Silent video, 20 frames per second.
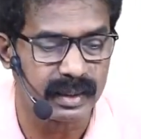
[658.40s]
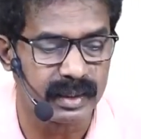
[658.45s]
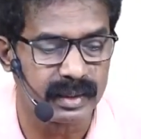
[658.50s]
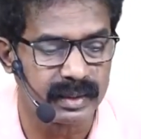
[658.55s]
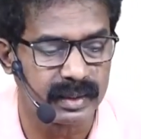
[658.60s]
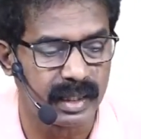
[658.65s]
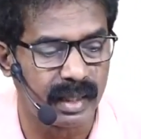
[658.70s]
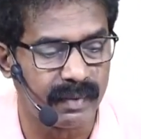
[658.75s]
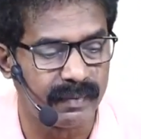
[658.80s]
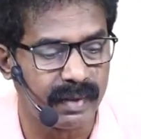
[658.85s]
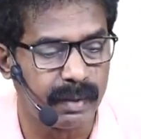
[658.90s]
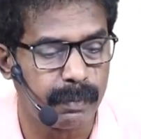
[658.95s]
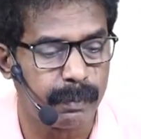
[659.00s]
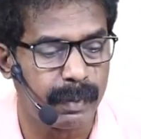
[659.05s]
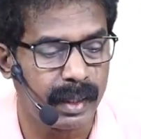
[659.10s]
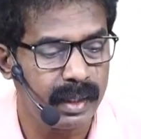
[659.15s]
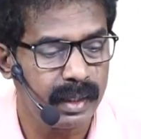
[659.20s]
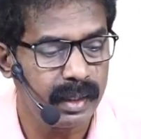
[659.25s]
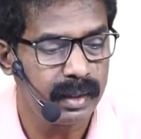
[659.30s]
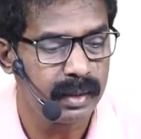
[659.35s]
is 11
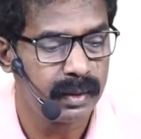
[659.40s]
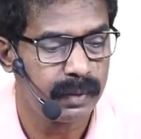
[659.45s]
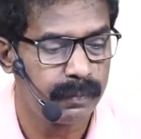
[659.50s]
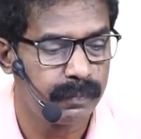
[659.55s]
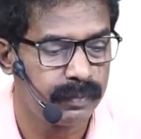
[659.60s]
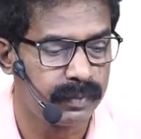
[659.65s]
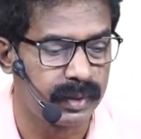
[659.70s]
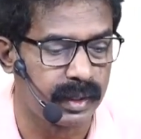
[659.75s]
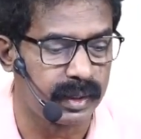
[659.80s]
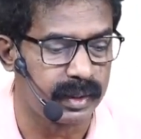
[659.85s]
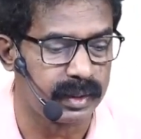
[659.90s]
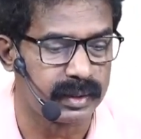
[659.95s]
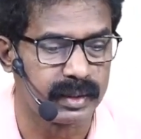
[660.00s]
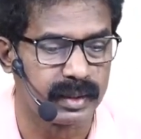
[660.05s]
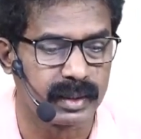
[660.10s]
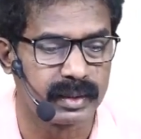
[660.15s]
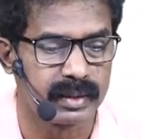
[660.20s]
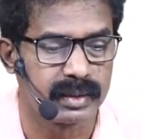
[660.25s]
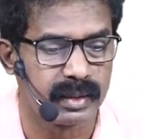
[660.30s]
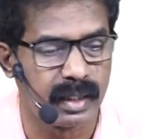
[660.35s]
by
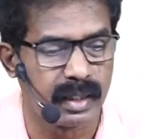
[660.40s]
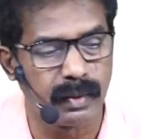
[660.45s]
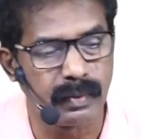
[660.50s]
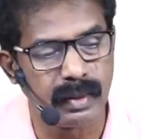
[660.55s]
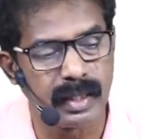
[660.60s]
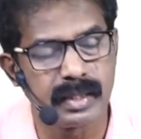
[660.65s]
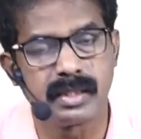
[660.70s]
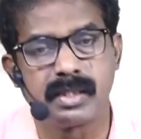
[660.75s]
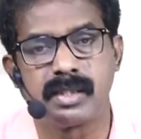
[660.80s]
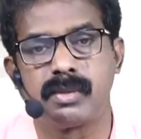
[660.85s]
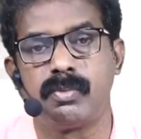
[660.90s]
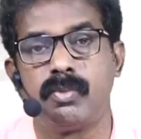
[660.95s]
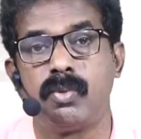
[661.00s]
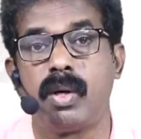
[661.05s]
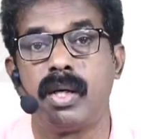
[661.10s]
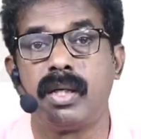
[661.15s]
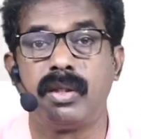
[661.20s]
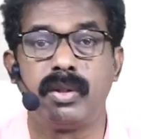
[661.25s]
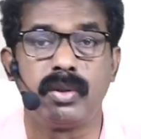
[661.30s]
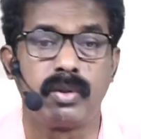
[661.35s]
36. Now let's move
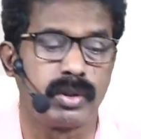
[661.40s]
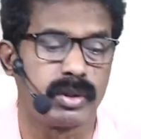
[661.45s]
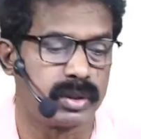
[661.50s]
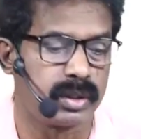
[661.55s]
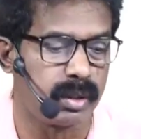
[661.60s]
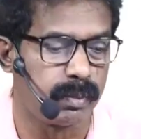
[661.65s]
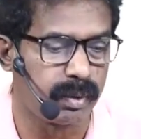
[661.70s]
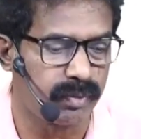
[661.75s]
on to question number